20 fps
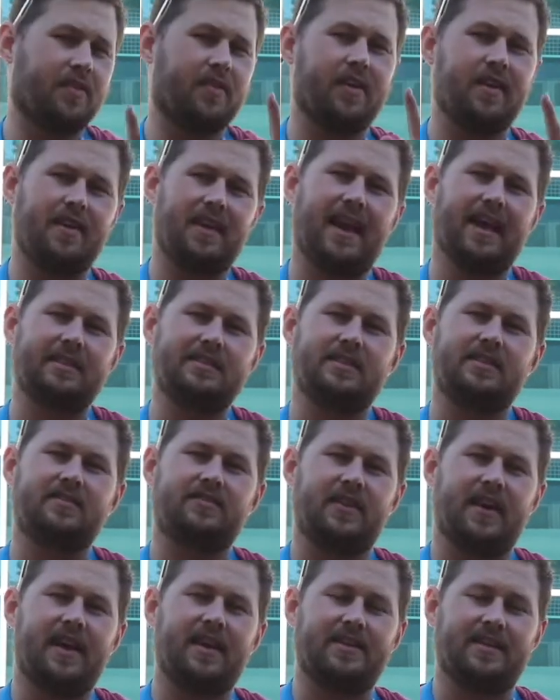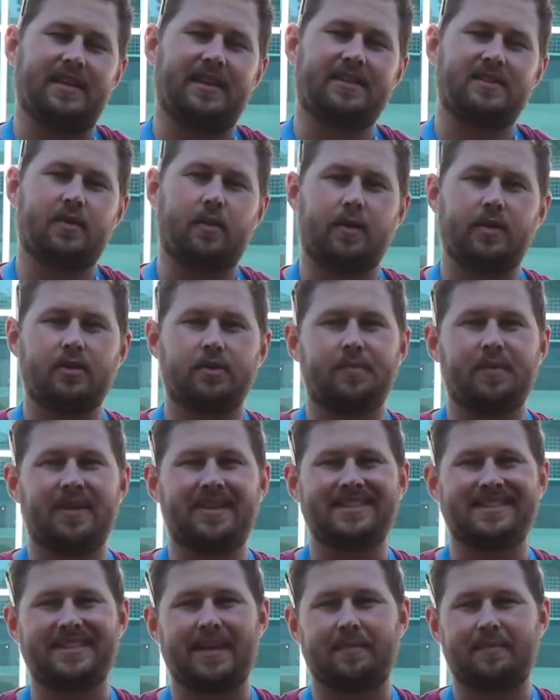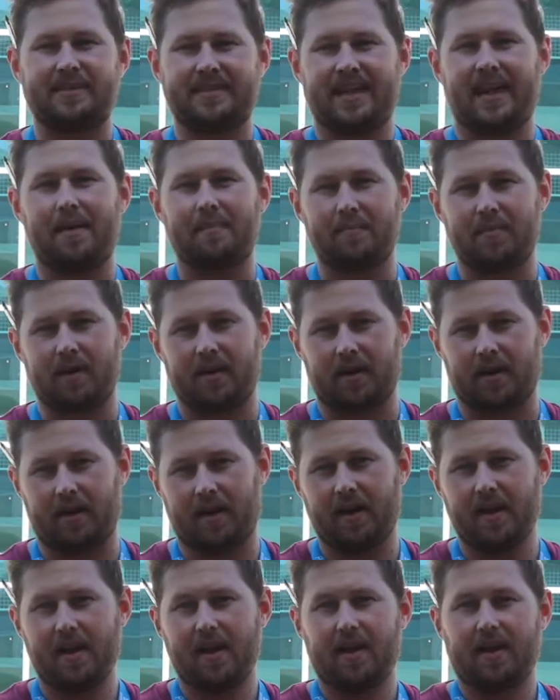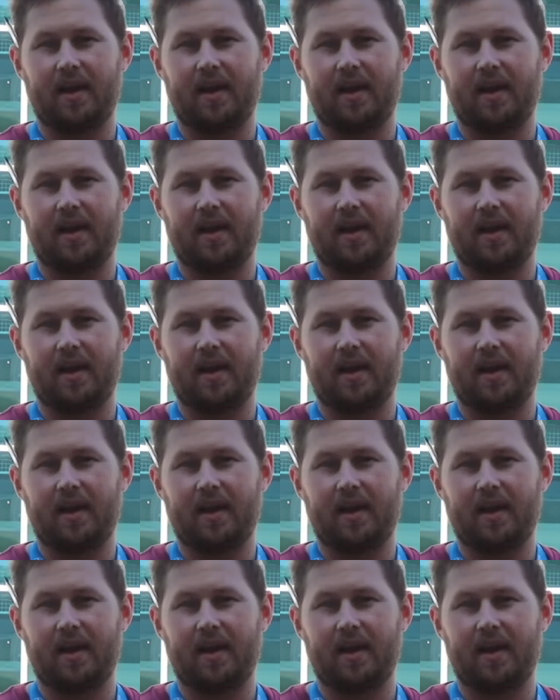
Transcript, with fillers: The next event is going to be in September.